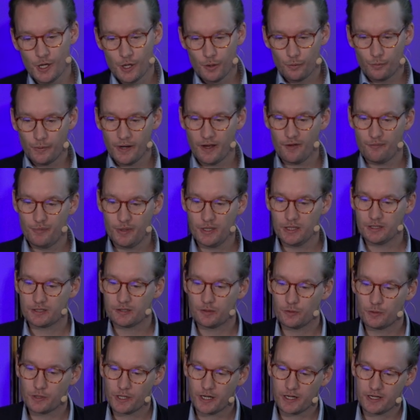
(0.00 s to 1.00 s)
We have built an
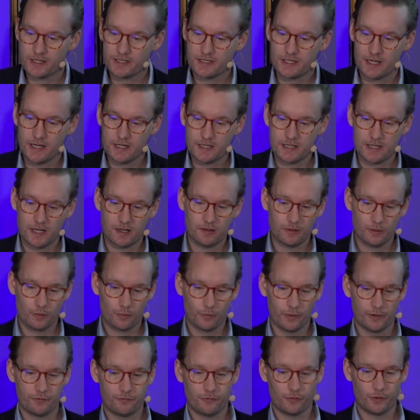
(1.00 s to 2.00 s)
organization
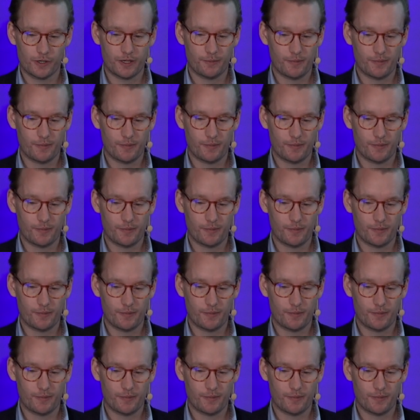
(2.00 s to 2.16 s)
with 40